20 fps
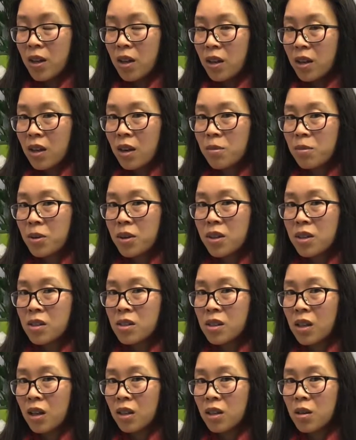Companies
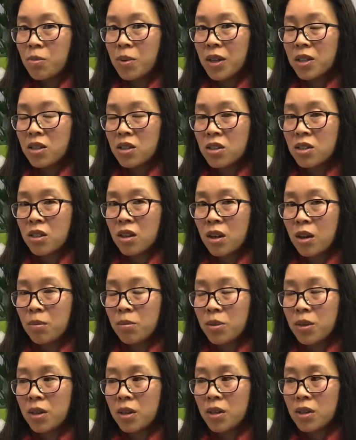like the practitioner
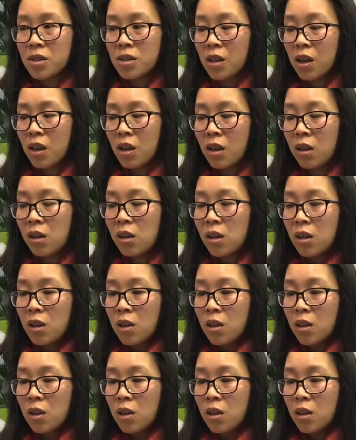companies, they